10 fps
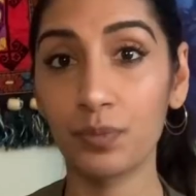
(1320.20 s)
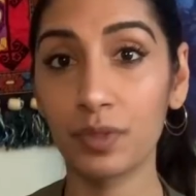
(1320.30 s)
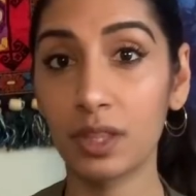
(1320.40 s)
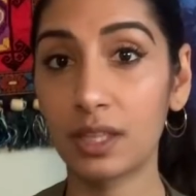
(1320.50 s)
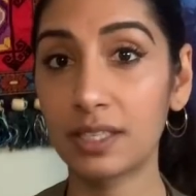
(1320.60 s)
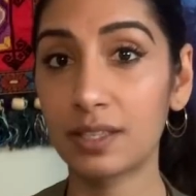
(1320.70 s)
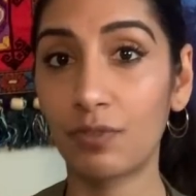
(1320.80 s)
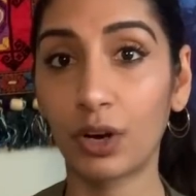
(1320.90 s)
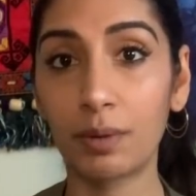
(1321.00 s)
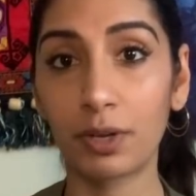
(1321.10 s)
this is
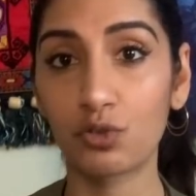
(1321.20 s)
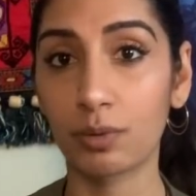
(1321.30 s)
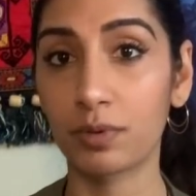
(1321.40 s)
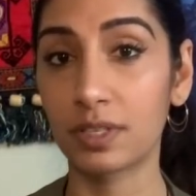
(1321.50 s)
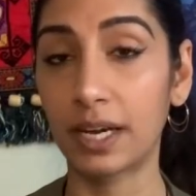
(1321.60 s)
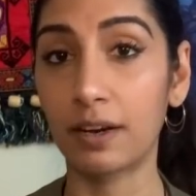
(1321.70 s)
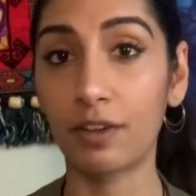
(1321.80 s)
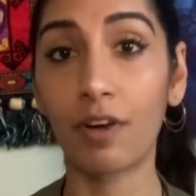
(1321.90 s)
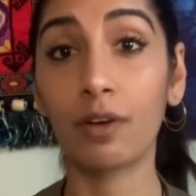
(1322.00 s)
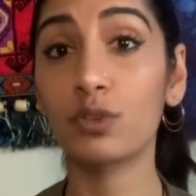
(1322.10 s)
very much representative
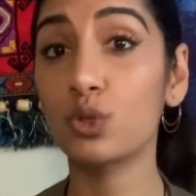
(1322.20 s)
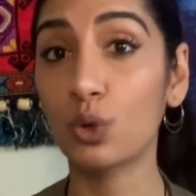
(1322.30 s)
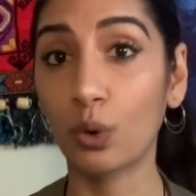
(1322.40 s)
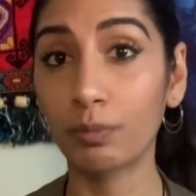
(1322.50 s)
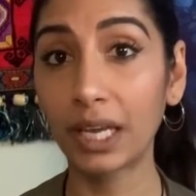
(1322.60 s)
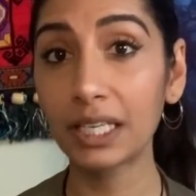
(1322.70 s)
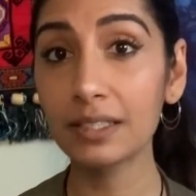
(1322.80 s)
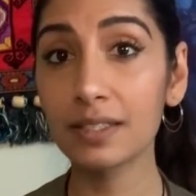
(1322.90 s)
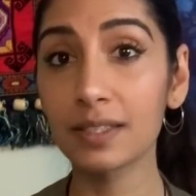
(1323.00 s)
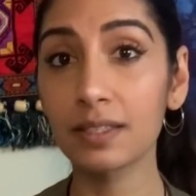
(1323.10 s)
of
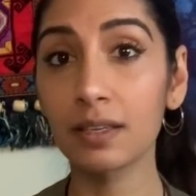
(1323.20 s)
soulmates.